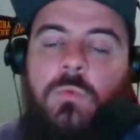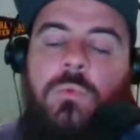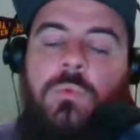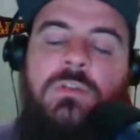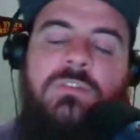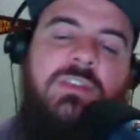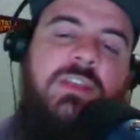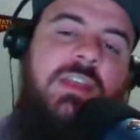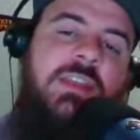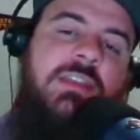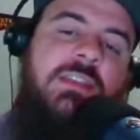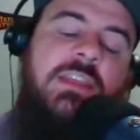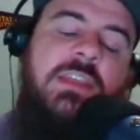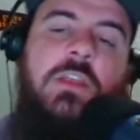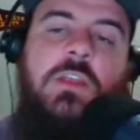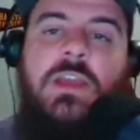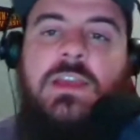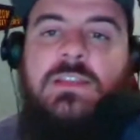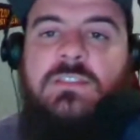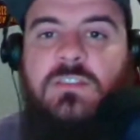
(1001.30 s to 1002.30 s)
Once again, thank
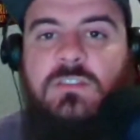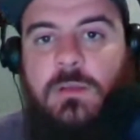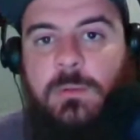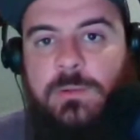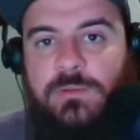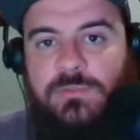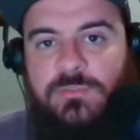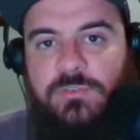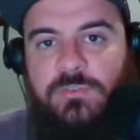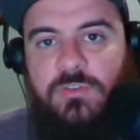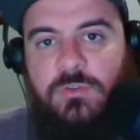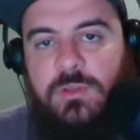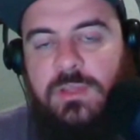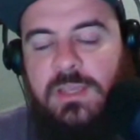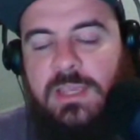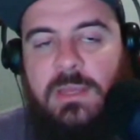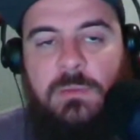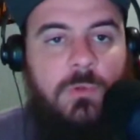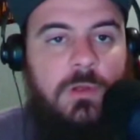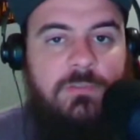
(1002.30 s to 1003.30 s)
you guys as always for tuning in.